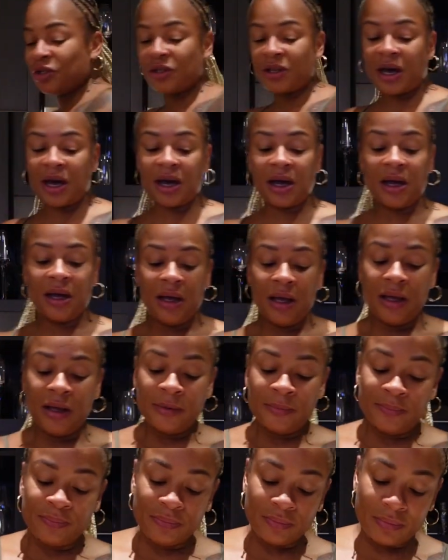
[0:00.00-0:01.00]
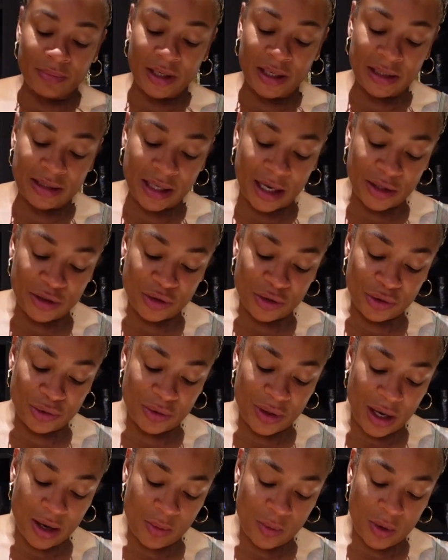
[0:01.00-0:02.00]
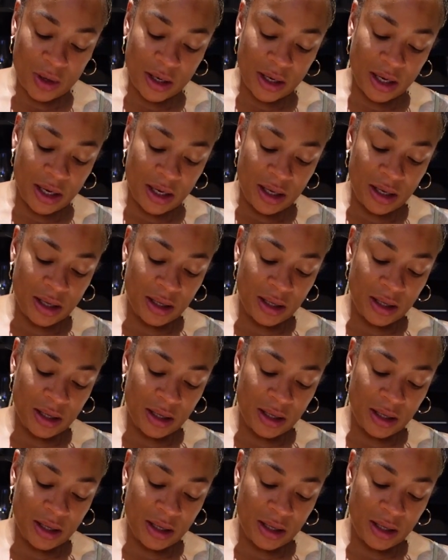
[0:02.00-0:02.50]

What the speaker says: of that because I do not want